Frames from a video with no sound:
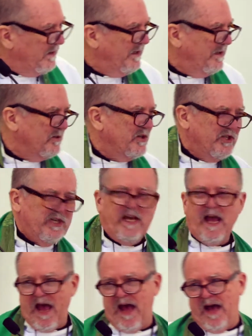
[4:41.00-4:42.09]
little she
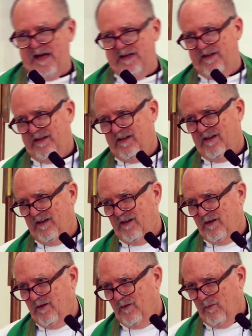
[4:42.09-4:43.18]
had
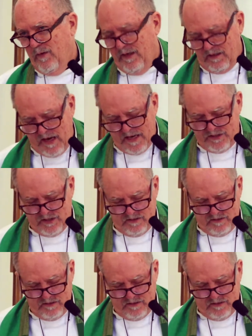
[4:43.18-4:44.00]
with Elijah.